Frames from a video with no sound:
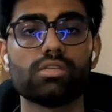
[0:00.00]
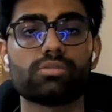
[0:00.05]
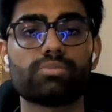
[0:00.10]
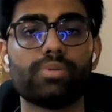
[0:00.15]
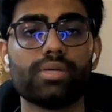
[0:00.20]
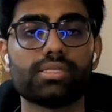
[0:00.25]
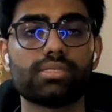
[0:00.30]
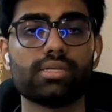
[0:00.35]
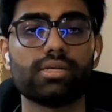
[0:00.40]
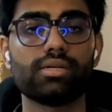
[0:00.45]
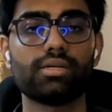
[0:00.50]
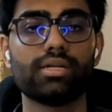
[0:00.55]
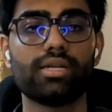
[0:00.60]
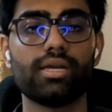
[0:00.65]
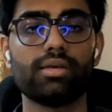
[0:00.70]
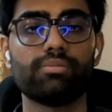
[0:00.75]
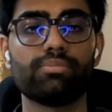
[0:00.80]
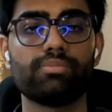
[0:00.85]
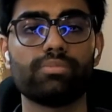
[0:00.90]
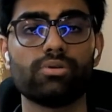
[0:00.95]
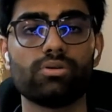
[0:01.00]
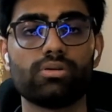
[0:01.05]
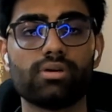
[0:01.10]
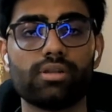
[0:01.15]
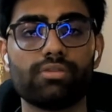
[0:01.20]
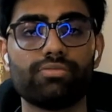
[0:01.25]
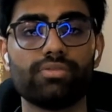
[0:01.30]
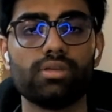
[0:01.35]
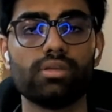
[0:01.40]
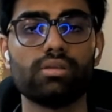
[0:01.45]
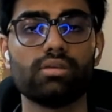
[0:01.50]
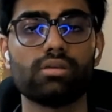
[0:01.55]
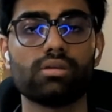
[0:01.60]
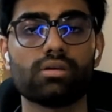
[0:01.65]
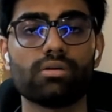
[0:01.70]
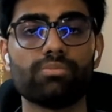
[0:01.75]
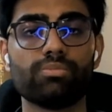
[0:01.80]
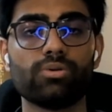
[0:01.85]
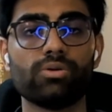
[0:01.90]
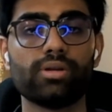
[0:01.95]
Spacing, typography,
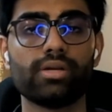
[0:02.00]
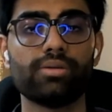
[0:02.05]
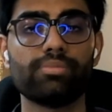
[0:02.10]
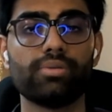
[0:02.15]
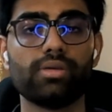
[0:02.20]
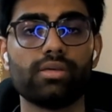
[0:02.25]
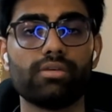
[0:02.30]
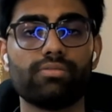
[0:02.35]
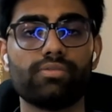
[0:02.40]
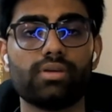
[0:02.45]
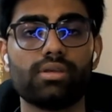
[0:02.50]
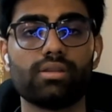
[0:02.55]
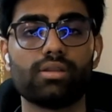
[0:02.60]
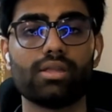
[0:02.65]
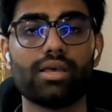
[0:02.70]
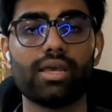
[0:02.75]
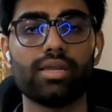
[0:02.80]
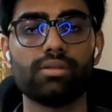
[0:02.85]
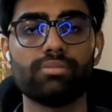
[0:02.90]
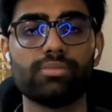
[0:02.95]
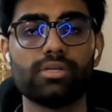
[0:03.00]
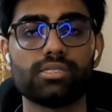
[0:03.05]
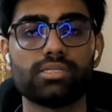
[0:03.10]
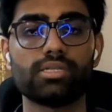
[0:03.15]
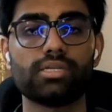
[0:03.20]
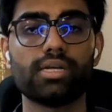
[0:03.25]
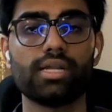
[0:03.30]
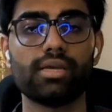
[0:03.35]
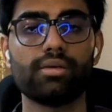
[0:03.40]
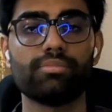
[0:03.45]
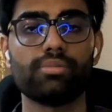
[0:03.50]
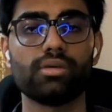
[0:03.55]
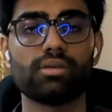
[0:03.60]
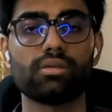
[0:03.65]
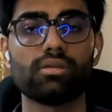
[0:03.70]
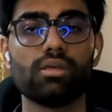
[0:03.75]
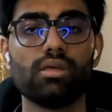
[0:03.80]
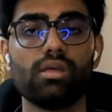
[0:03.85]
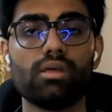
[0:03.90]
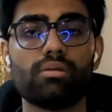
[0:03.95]
component behavior, animation
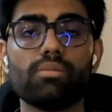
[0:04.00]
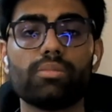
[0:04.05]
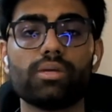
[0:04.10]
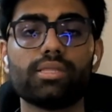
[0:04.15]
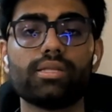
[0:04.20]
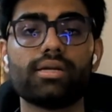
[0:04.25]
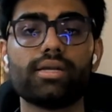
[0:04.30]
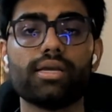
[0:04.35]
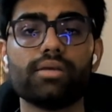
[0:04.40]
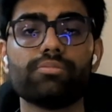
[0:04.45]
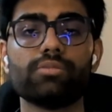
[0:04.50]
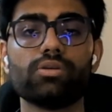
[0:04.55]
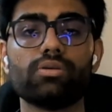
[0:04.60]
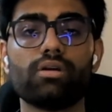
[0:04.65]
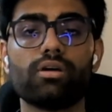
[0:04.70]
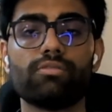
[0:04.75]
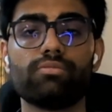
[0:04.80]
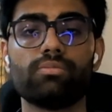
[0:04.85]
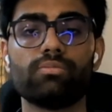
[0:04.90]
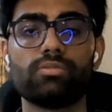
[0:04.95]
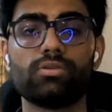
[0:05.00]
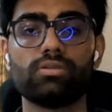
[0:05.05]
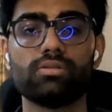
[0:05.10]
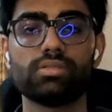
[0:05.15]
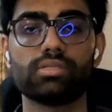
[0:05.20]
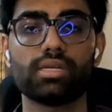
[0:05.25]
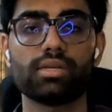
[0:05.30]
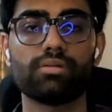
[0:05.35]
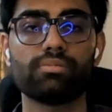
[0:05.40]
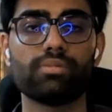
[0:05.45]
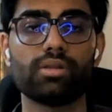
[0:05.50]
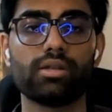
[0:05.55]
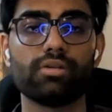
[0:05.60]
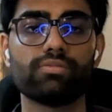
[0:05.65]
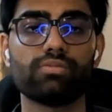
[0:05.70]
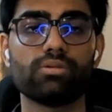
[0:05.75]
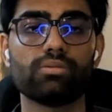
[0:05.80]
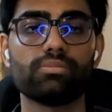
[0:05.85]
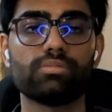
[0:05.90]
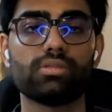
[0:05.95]
timing. By the time you move to the second
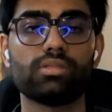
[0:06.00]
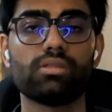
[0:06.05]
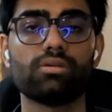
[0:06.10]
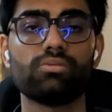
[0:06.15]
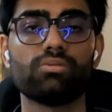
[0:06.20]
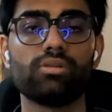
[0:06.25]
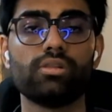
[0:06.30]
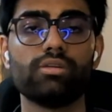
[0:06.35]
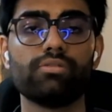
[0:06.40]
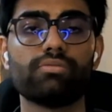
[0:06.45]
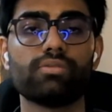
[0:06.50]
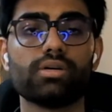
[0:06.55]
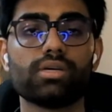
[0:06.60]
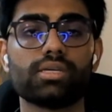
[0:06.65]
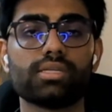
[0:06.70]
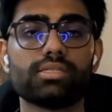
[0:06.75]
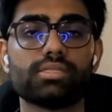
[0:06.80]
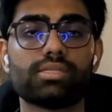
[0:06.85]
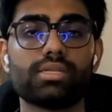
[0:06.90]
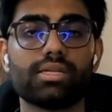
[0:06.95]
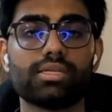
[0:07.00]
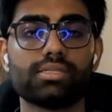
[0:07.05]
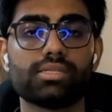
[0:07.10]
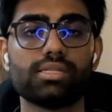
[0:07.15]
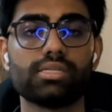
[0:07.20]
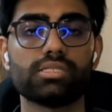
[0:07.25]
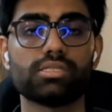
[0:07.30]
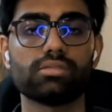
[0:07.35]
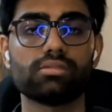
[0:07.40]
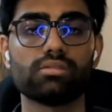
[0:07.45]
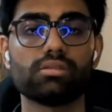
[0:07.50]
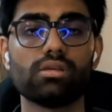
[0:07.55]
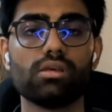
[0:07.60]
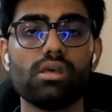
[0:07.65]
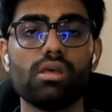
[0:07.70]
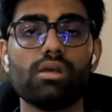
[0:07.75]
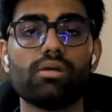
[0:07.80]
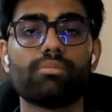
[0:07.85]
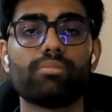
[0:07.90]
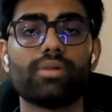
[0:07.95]
platform, the only work is
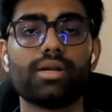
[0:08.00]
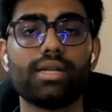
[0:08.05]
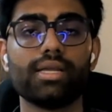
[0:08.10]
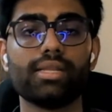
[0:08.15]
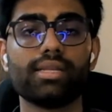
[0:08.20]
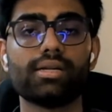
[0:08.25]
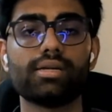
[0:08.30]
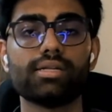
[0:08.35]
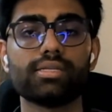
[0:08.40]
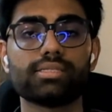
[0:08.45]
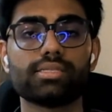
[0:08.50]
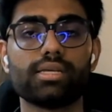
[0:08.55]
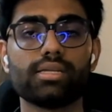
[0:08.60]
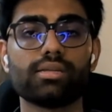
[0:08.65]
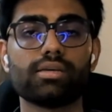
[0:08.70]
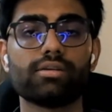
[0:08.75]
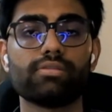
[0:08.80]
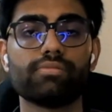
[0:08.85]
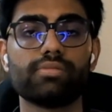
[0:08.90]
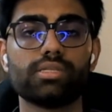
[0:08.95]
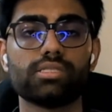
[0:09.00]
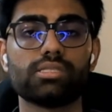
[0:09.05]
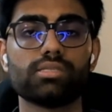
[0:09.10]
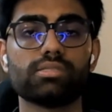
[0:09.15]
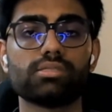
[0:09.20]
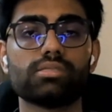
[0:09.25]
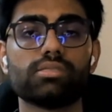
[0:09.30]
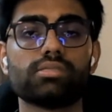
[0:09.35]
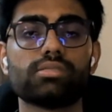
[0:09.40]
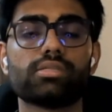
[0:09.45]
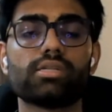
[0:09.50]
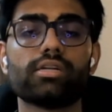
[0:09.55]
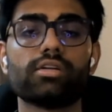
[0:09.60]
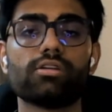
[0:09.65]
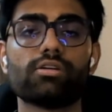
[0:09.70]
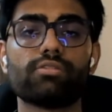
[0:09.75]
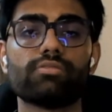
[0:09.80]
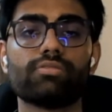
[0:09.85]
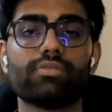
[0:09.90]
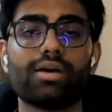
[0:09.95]
translation. Material design conventions
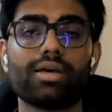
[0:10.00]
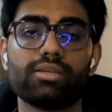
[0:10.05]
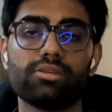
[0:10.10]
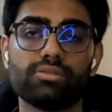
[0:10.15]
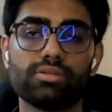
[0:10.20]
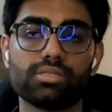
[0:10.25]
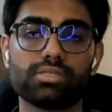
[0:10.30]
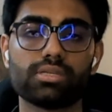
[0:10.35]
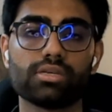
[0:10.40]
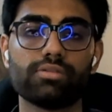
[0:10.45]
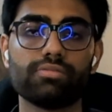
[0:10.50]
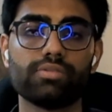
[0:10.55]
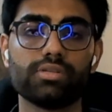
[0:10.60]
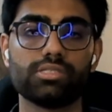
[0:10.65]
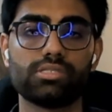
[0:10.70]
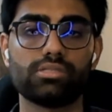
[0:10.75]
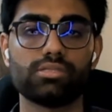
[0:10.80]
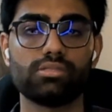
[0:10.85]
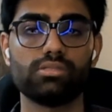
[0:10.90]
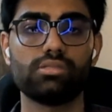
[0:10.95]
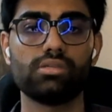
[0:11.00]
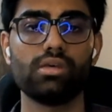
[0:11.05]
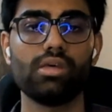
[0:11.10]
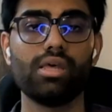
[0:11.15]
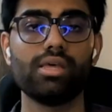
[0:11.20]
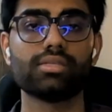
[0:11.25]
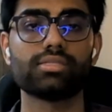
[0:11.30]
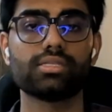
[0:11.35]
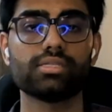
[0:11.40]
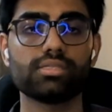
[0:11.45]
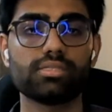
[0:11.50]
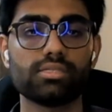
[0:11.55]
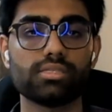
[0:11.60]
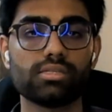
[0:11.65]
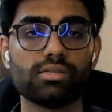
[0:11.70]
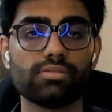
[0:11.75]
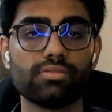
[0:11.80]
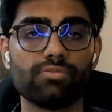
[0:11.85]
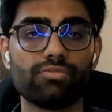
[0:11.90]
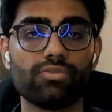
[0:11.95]
instead of iOS conventions.
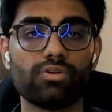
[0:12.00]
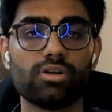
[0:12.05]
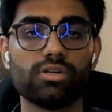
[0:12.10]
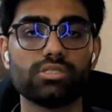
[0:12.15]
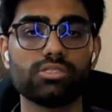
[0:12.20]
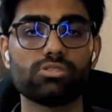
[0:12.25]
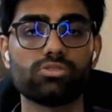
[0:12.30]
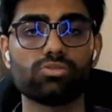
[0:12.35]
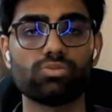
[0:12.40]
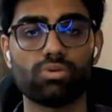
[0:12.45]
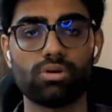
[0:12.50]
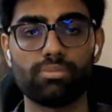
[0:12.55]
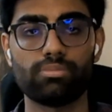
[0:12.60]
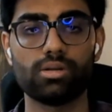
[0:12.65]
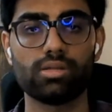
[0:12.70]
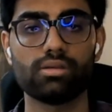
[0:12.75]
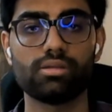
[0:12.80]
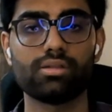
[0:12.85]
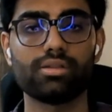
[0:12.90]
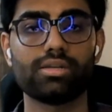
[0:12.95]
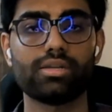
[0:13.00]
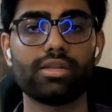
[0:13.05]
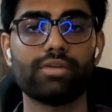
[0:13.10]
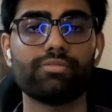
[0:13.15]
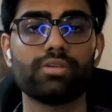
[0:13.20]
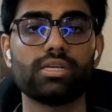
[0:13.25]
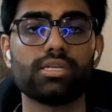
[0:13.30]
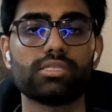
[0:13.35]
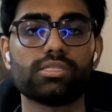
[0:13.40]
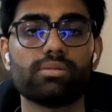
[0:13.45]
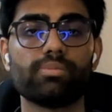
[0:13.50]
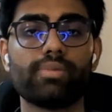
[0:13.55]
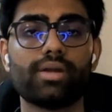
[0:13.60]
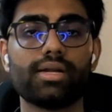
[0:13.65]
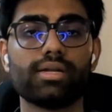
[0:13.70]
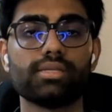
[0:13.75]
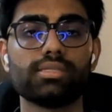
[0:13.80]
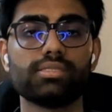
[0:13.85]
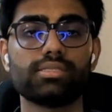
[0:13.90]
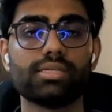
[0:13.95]
System fonts swapped.
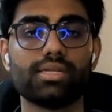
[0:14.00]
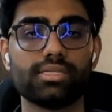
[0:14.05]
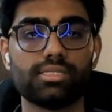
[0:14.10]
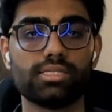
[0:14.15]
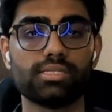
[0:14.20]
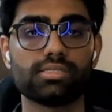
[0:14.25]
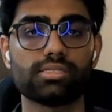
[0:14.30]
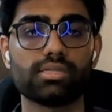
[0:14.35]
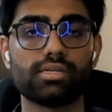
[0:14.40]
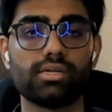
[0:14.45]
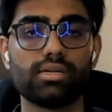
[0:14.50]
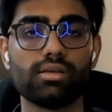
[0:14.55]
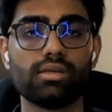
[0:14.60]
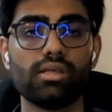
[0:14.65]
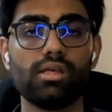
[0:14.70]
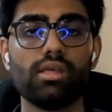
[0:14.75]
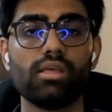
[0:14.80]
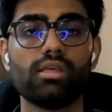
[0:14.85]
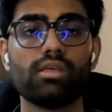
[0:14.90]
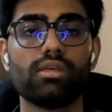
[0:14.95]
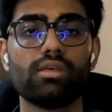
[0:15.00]
Navigation patterns adjusted.